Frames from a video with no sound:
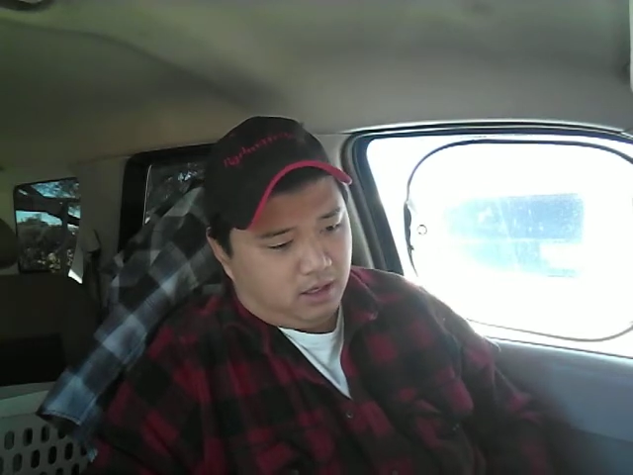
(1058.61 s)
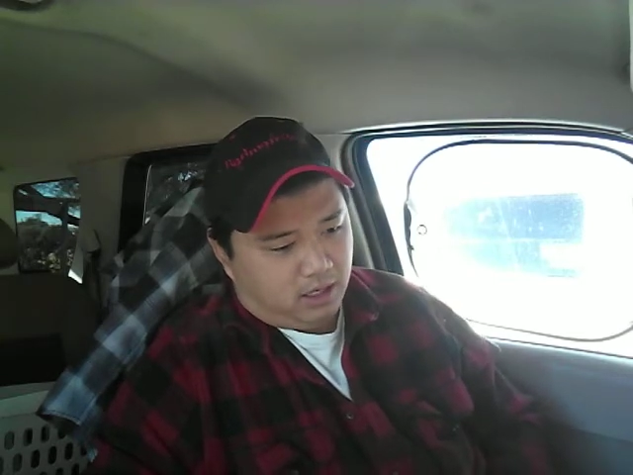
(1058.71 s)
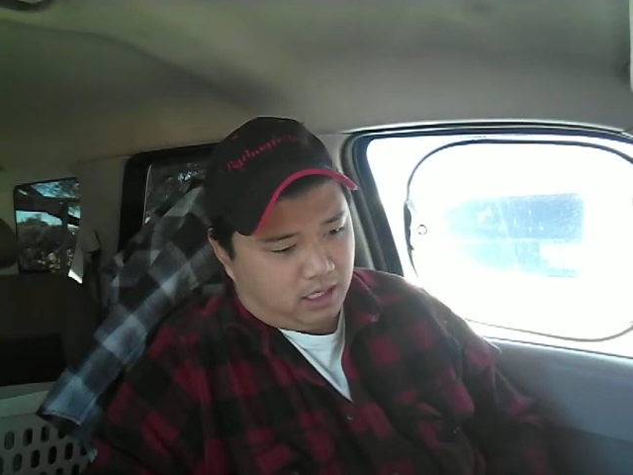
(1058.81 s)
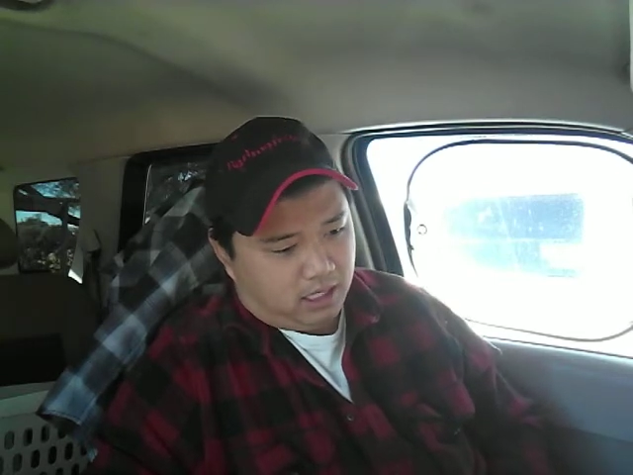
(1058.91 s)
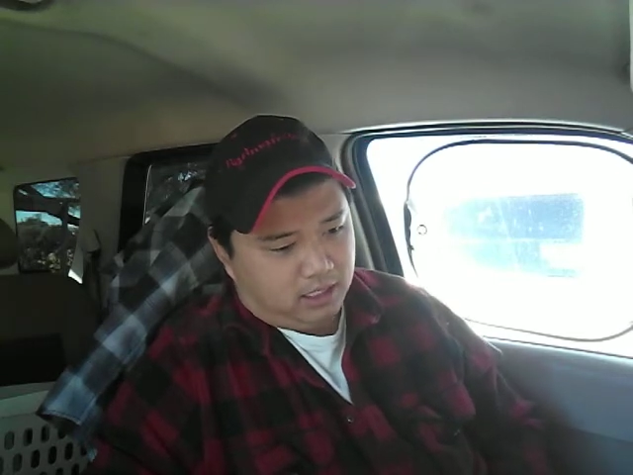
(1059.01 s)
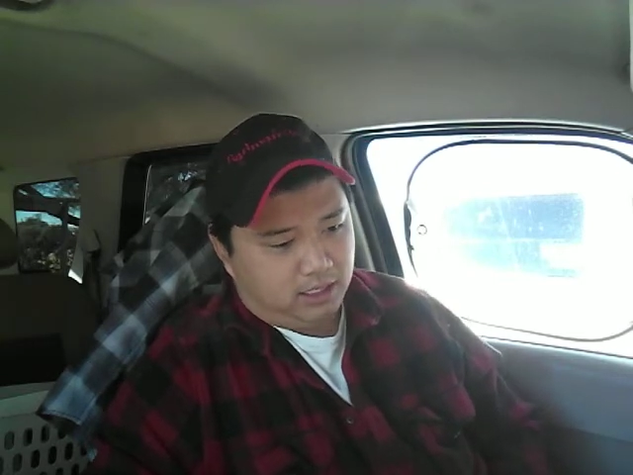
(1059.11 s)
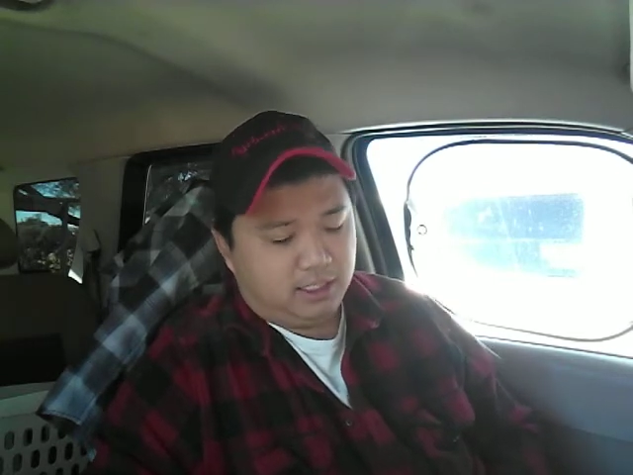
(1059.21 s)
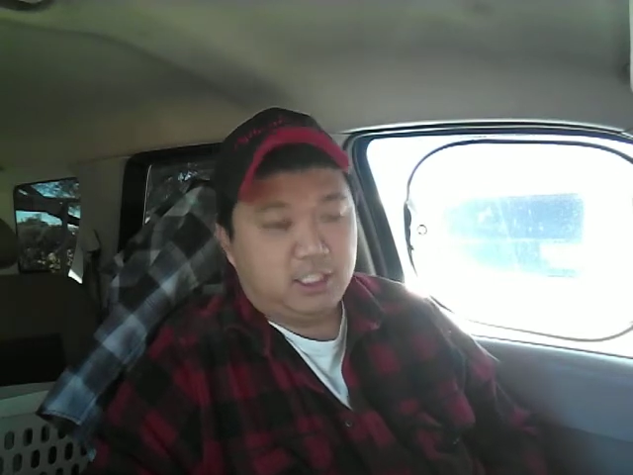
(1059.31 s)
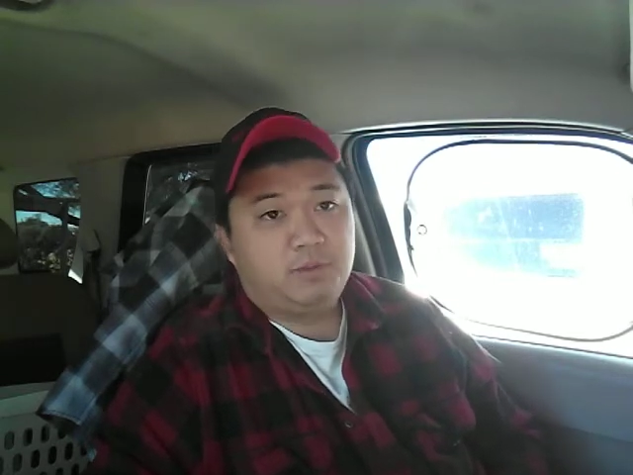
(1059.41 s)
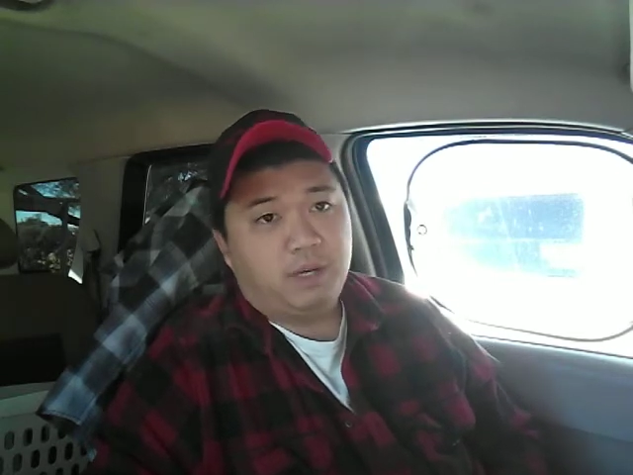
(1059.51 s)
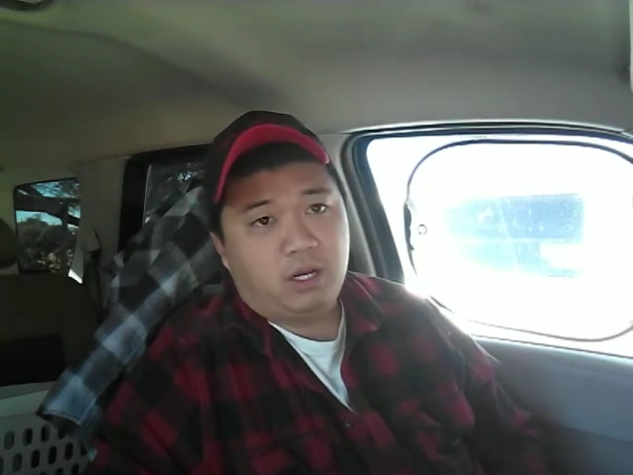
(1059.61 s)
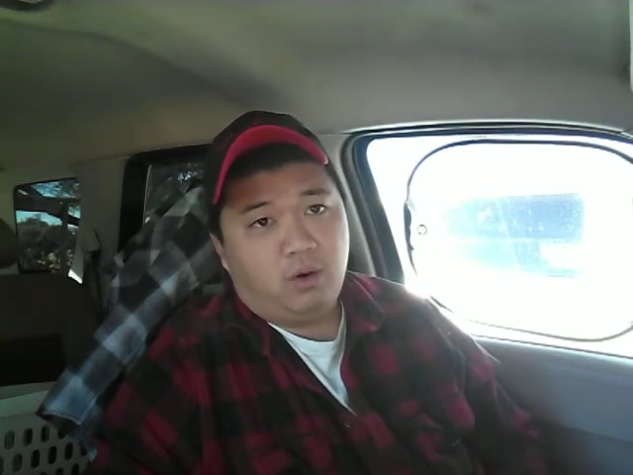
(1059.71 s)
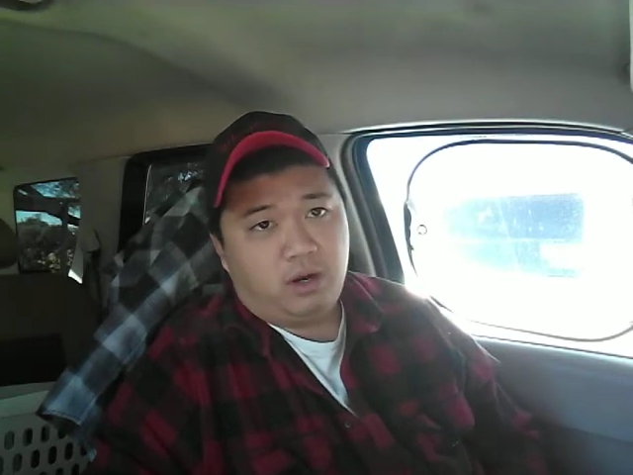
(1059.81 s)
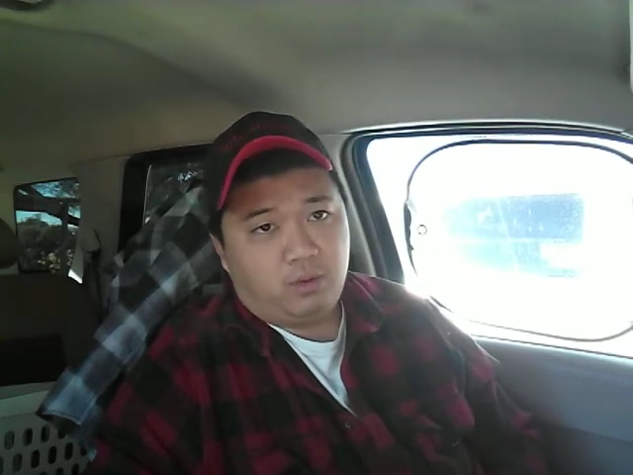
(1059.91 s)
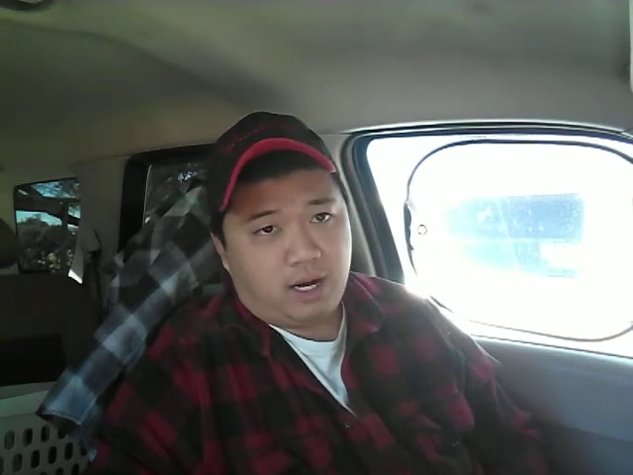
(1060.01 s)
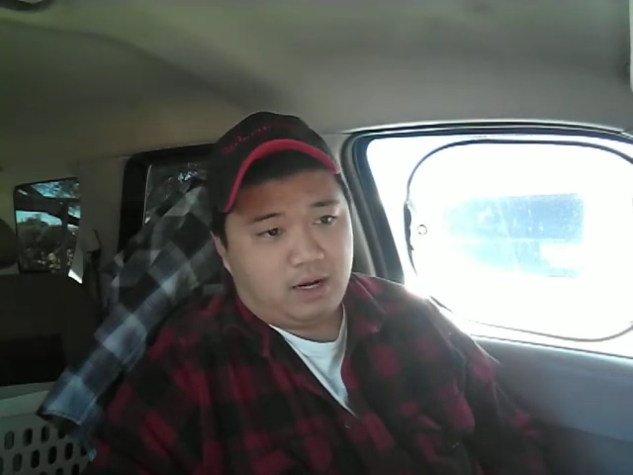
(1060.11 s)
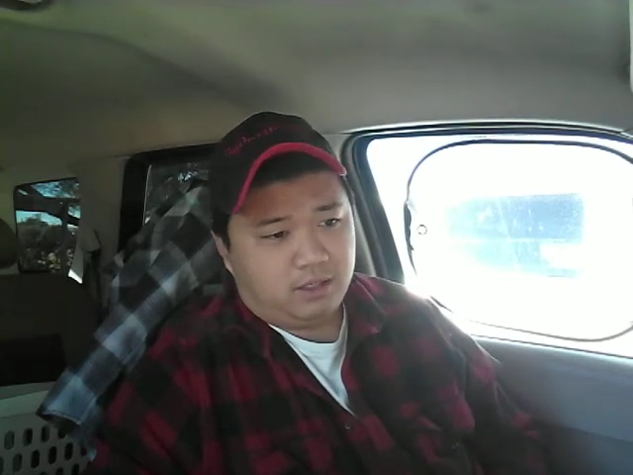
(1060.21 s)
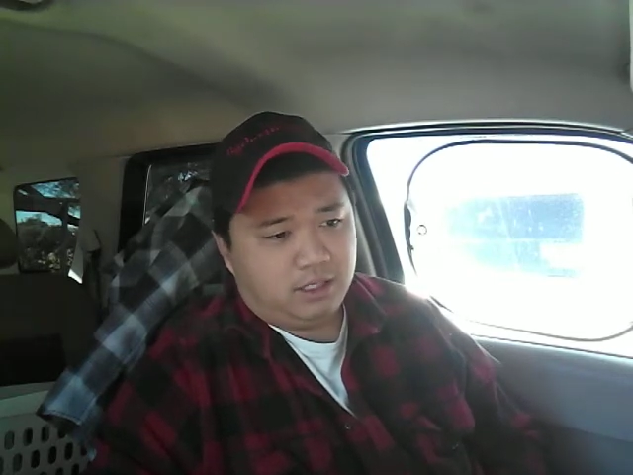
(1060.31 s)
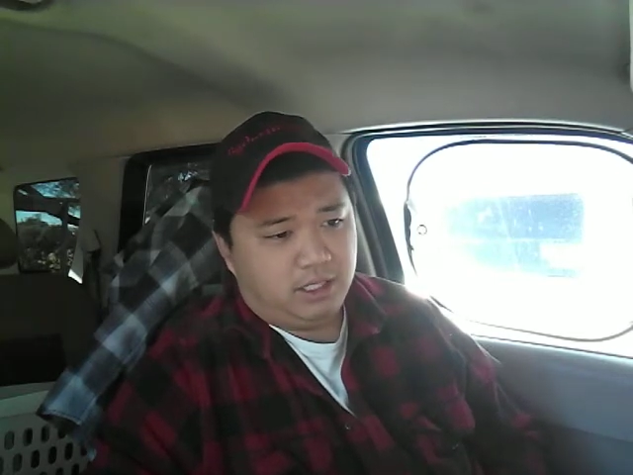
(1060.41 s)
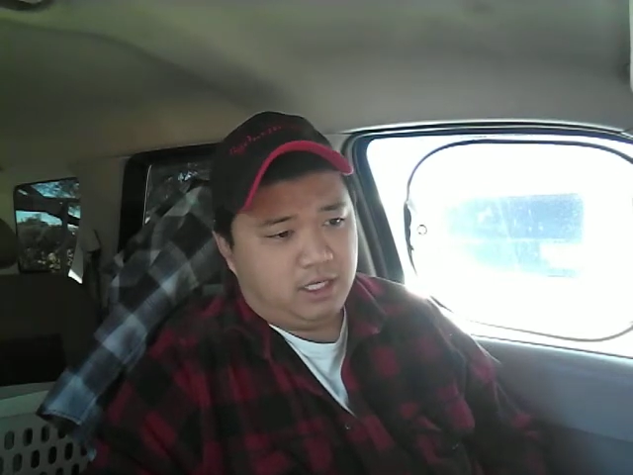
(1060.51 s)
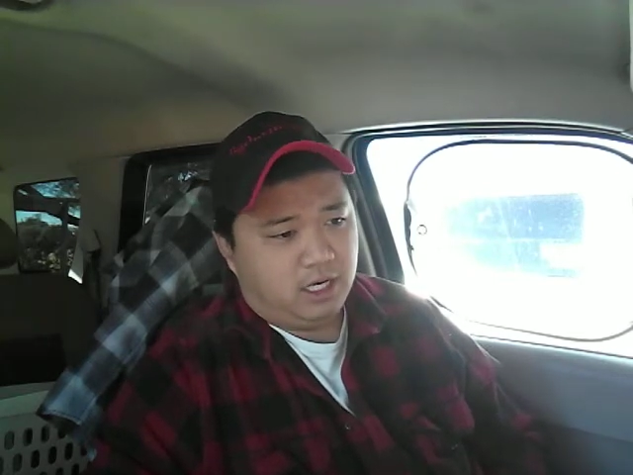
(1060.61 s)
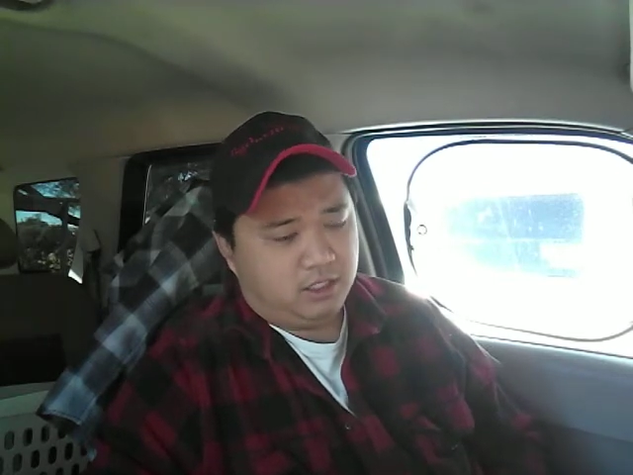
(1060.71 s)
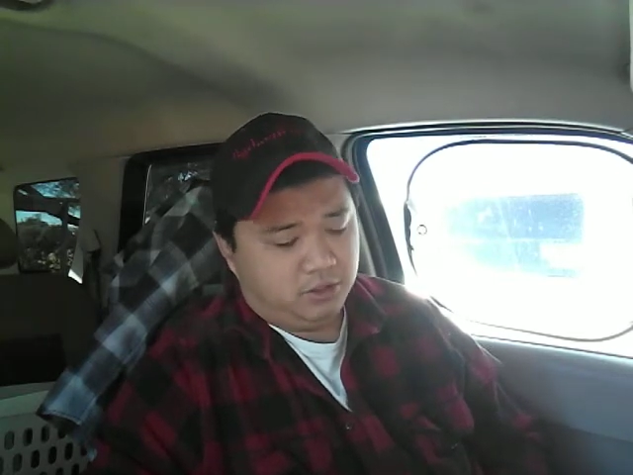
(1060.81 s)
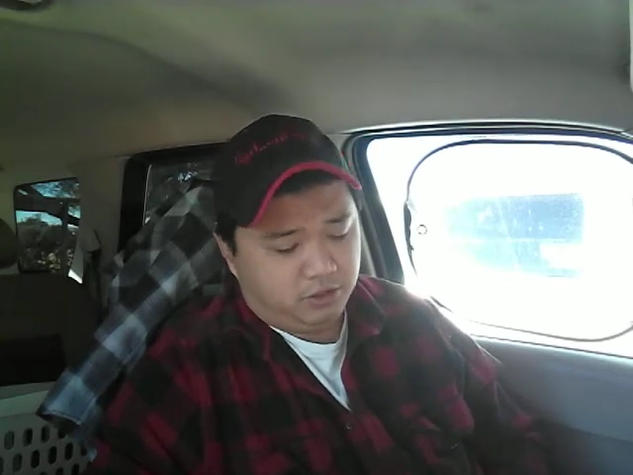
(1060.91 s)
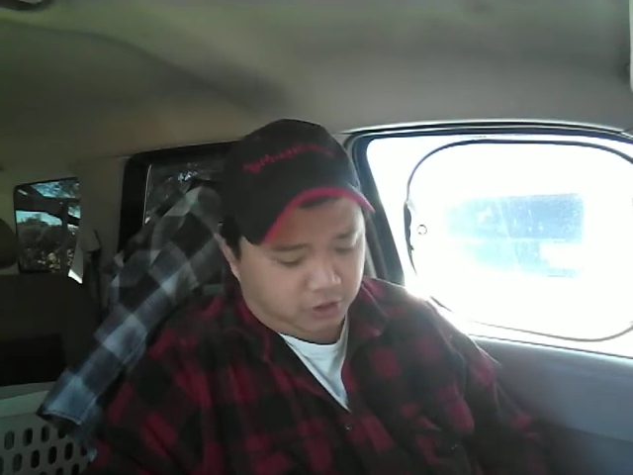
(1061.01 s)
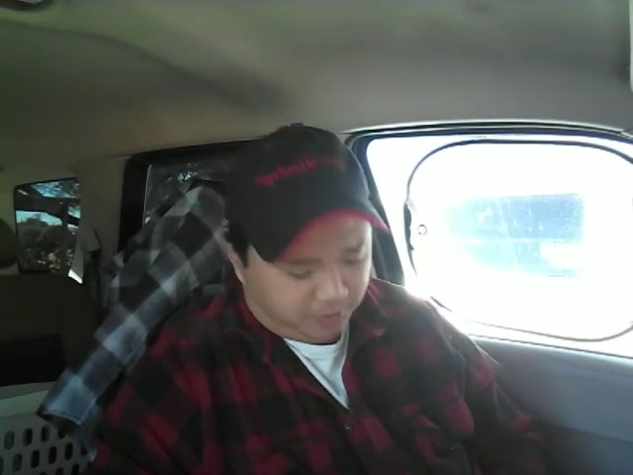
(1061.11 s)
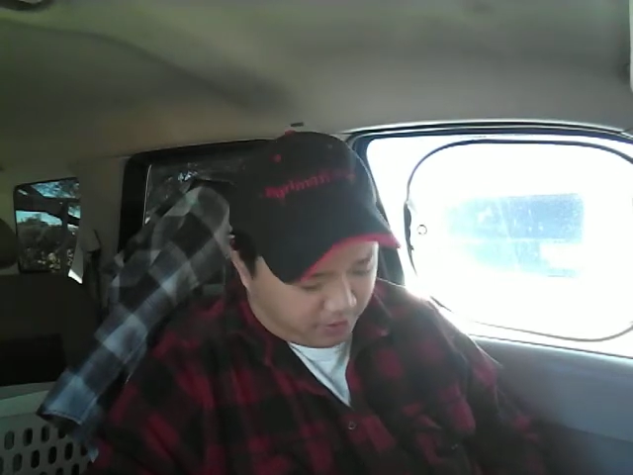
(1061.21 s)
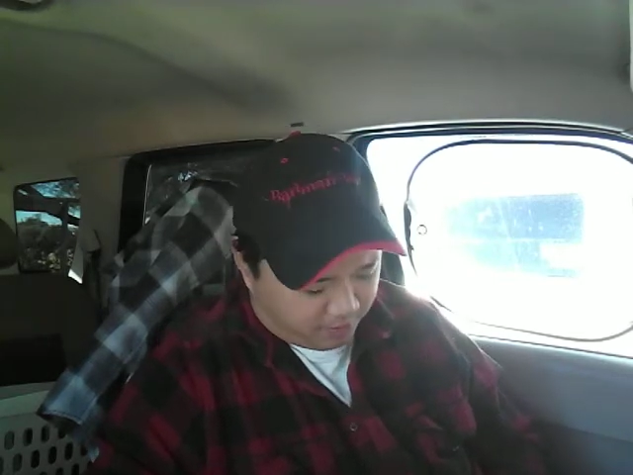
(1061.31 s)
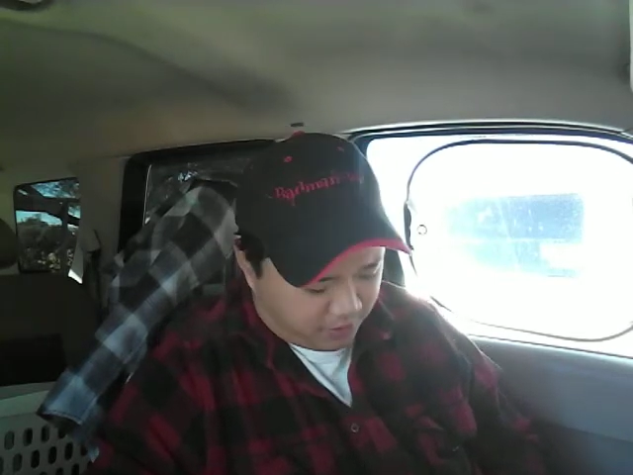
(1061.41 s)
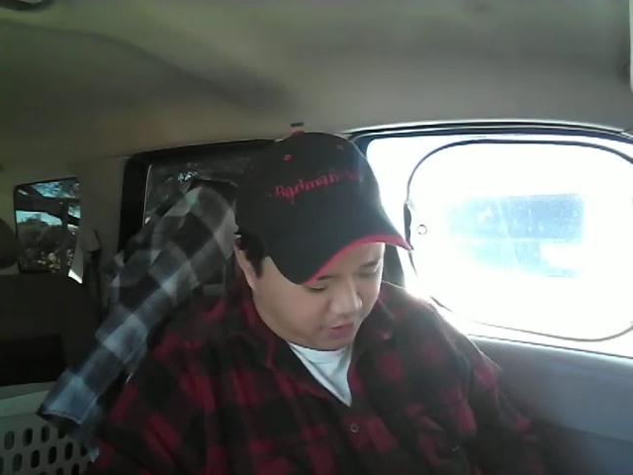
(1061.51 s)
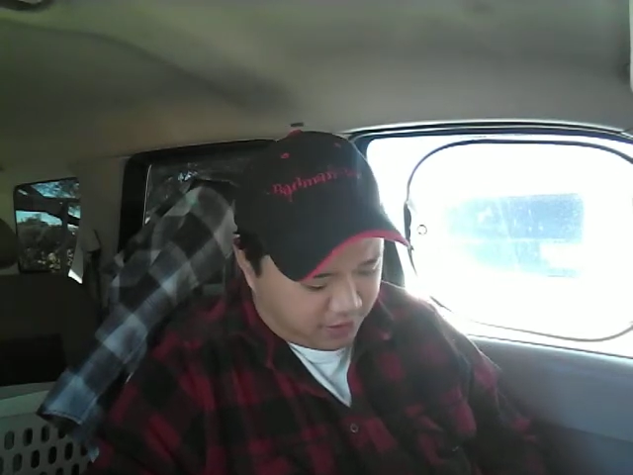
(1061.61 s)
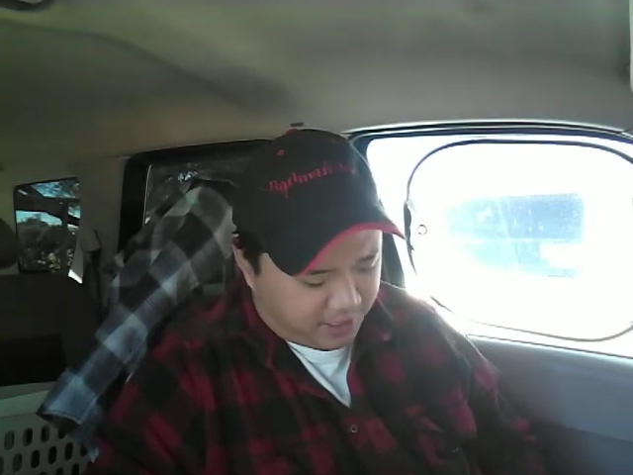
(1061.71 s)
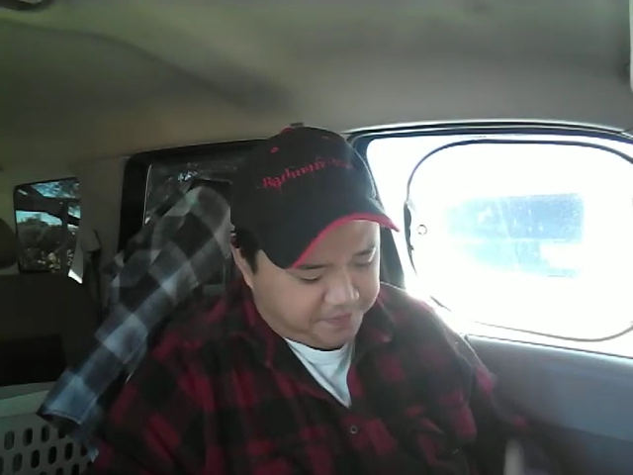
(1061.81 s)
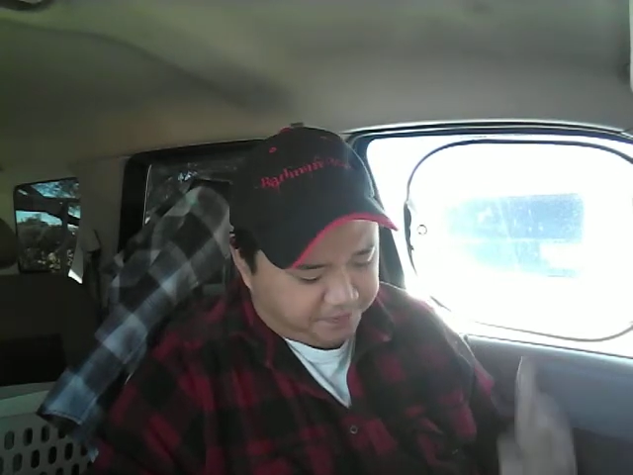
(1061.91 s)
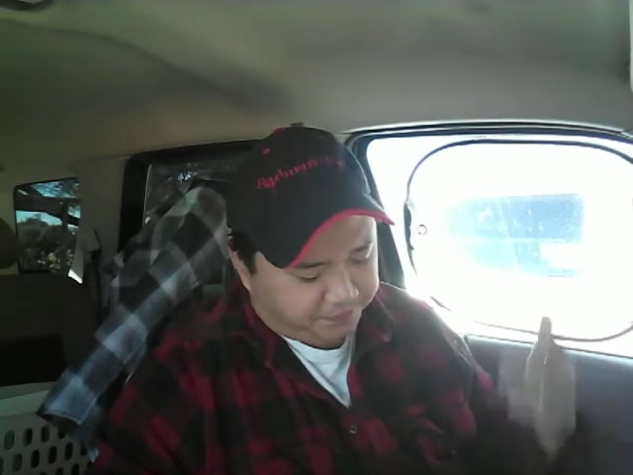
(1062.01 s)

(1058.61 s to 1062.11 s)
This has been going around on the YouTube community,